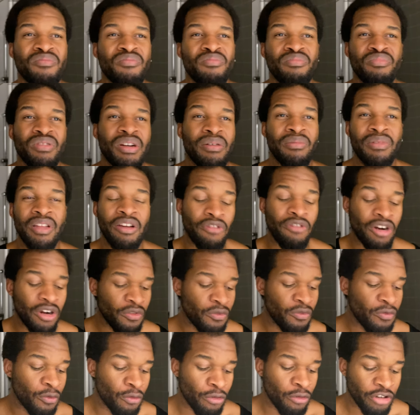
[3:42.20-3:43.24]
probably around
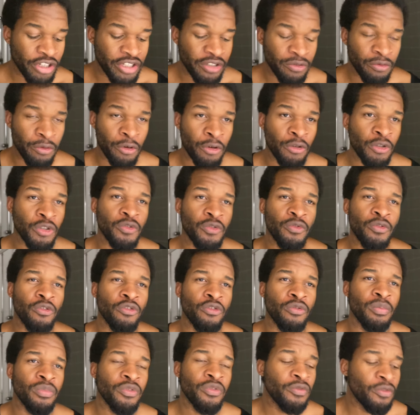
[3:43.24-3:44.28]
€4
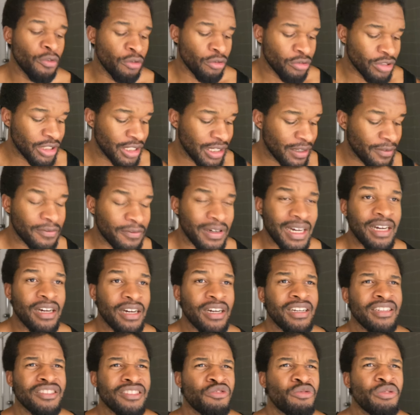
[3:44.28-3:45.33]
for the
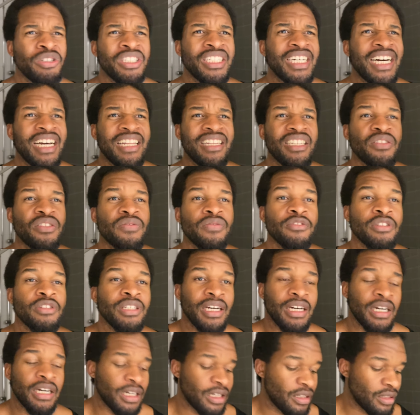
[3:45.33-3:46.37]
$3 for
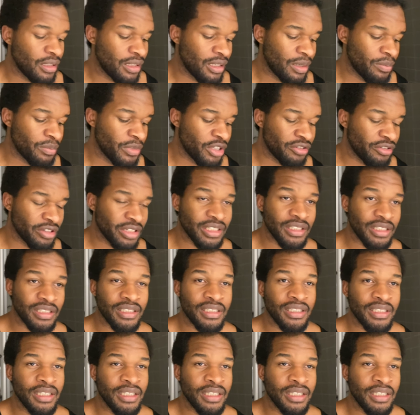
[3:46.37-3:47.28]
y'all Americans.